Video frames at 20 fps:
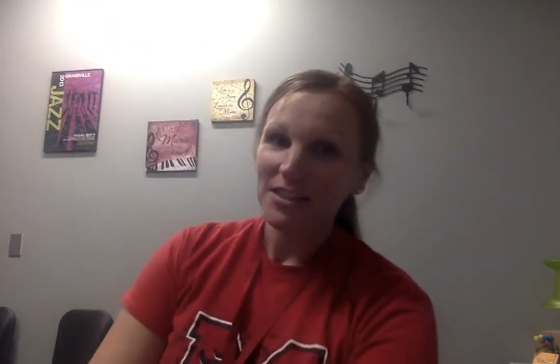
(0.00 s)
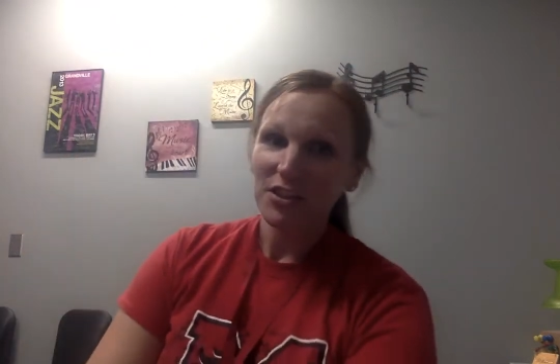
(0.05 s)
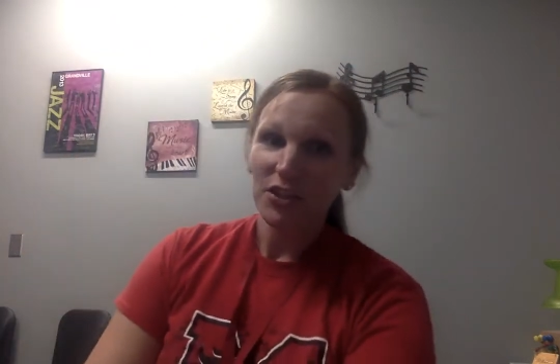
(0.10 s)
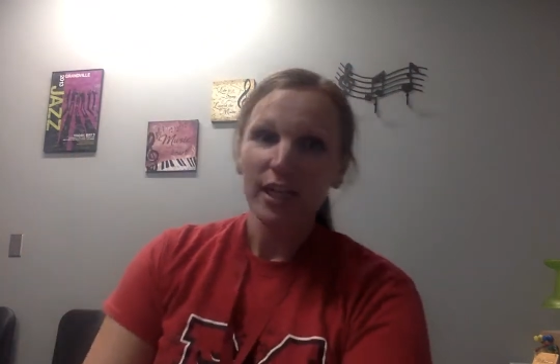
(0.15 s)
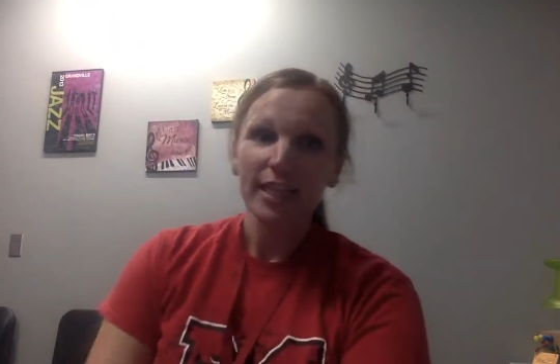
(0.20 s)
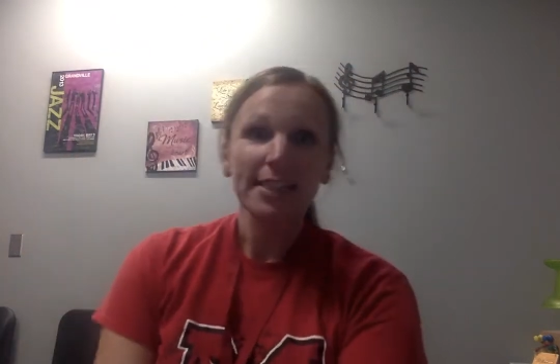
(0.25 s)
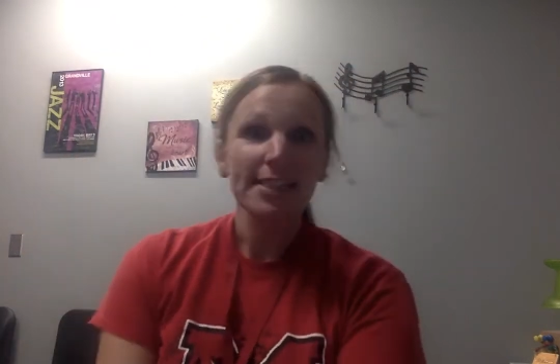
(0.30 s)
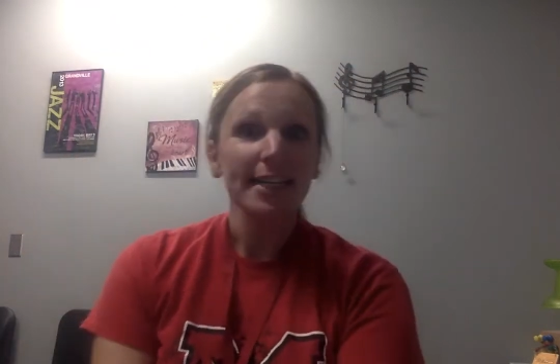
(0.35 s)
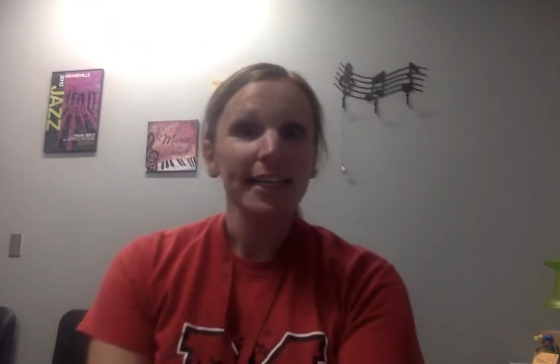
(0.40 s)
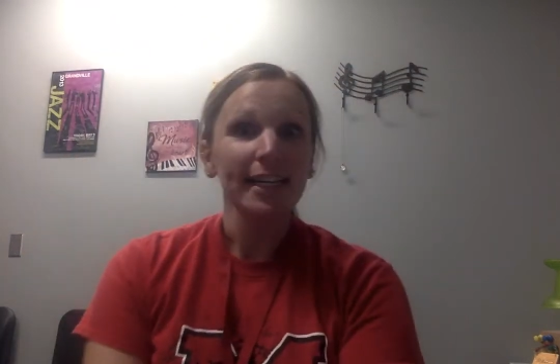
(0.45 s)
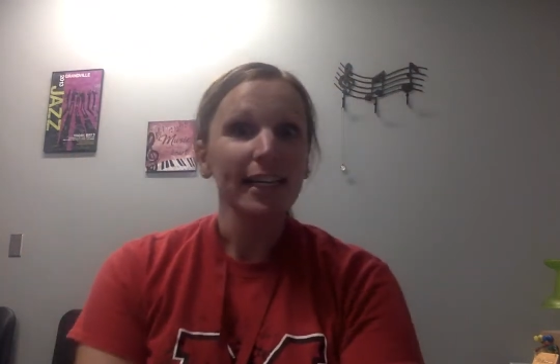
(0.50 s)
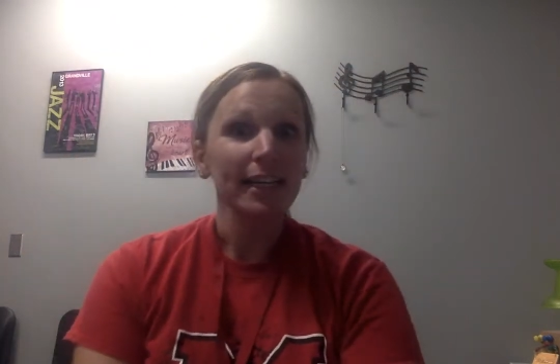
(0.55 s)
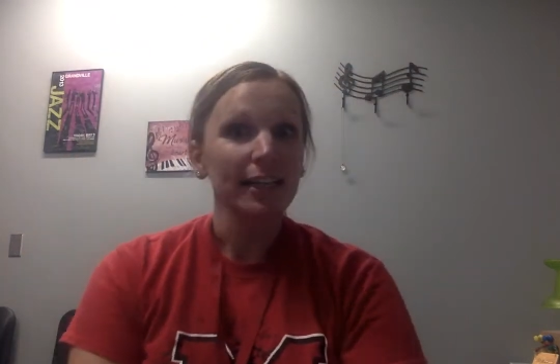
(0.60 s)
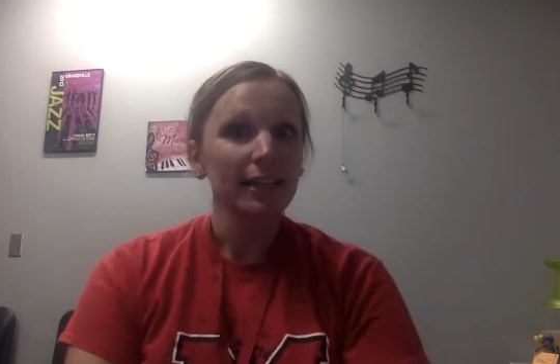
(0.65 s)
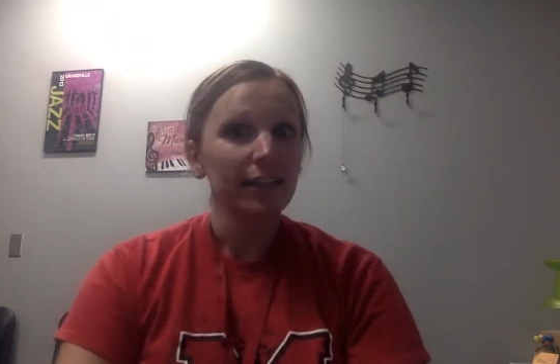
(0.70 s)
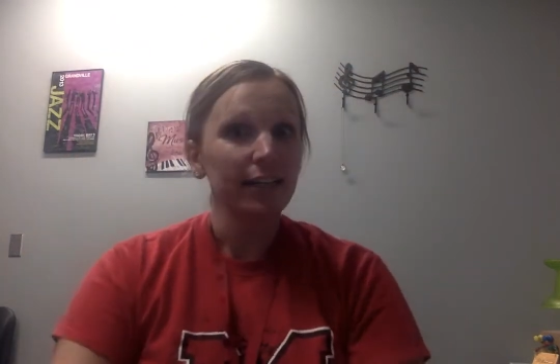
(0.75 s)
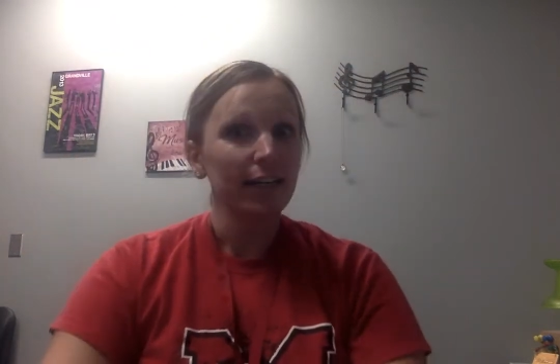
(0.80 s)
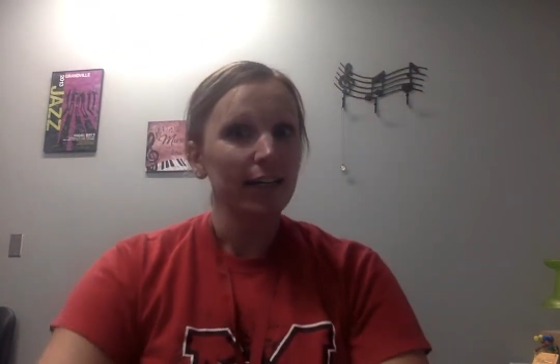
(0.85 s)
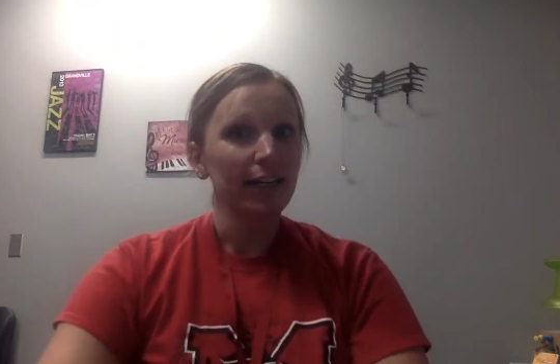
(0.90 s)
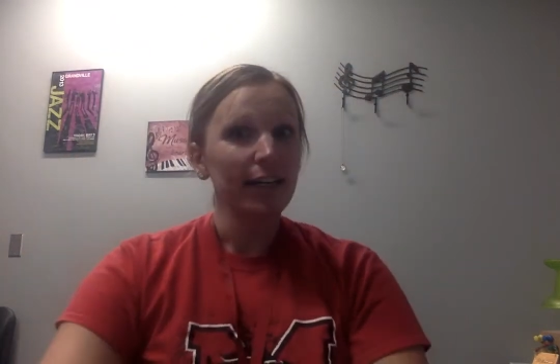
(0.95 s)
Tracy,
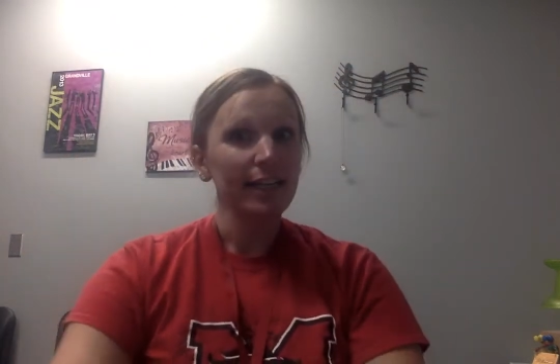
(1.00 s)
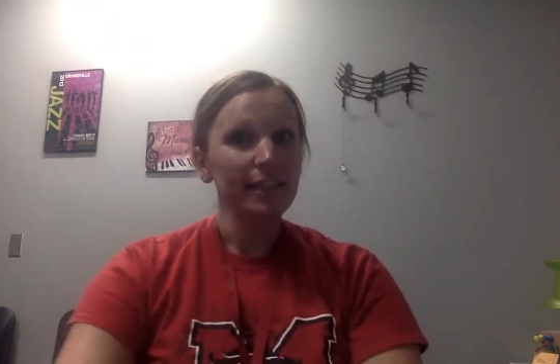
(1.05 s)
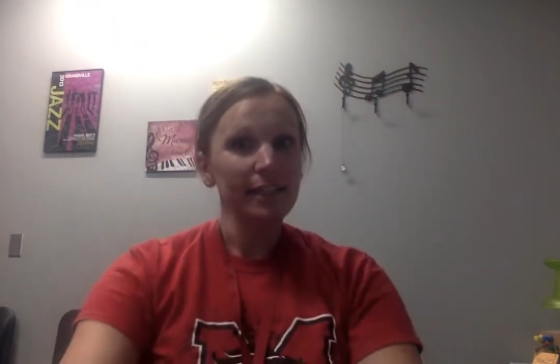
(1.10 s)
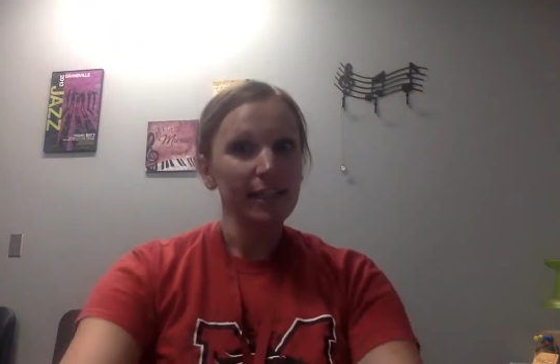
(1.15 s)
clarinet